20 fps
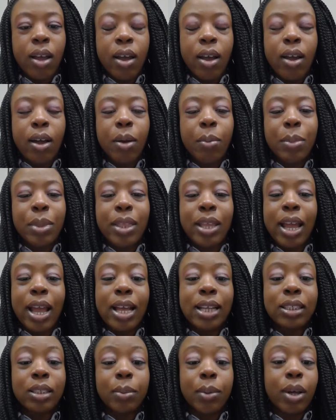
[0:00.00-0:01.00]
and they
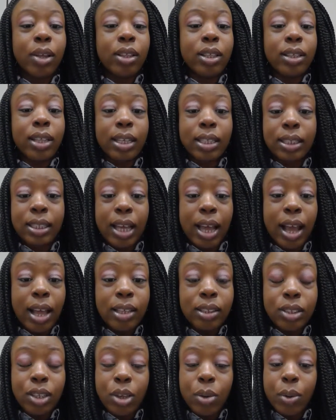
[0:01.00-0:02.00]
asked me all the things they
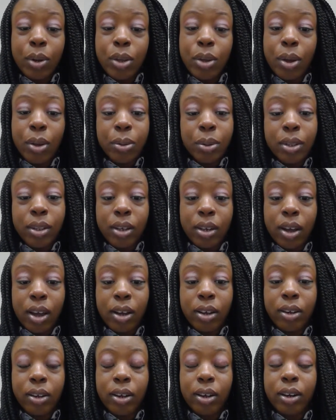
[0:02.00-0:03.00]
ask you when you go to the
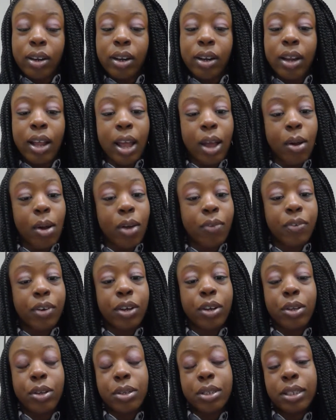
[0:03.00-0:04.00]
doctor. How often
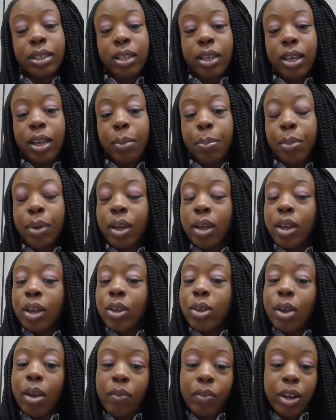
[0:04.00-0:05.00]
do you sleep?
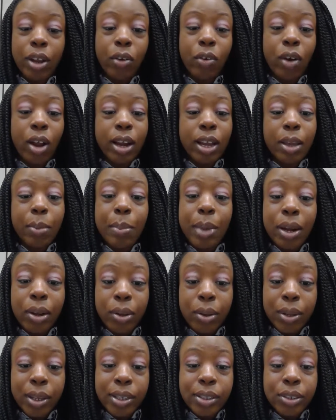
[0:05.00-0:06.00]
You have any chronic
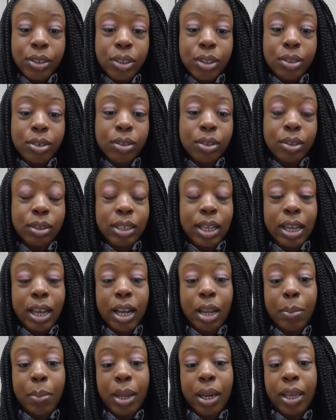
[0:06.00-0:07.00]
medical issues? You take
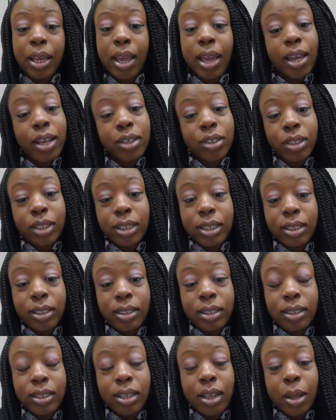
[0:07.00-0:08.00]
any
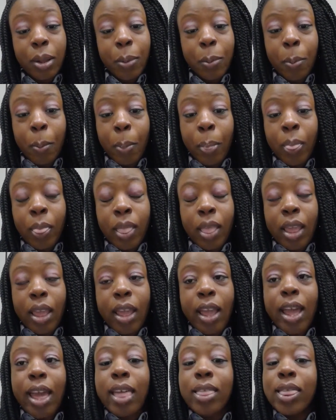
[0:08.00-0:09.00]
medications?
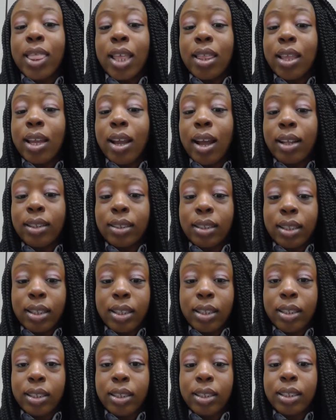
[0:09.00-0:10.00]
And then they got to
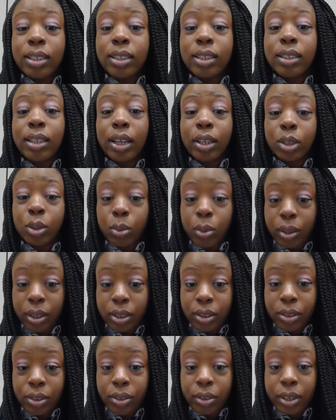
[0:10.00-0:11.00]
the sexual
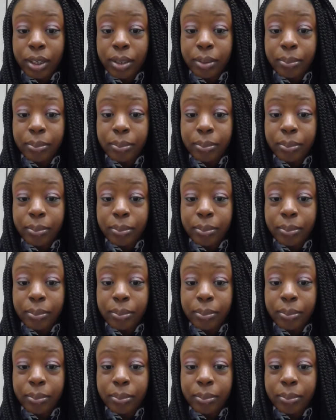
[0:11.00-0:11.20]
history.